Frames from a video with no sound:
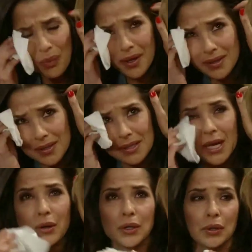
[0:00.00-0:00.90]
I wanted to
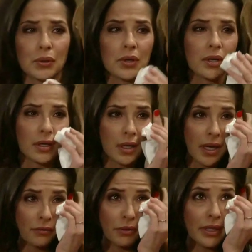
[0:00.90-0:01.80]
tell you.
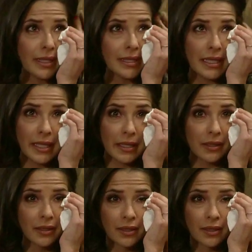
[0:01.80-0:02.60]
I really did.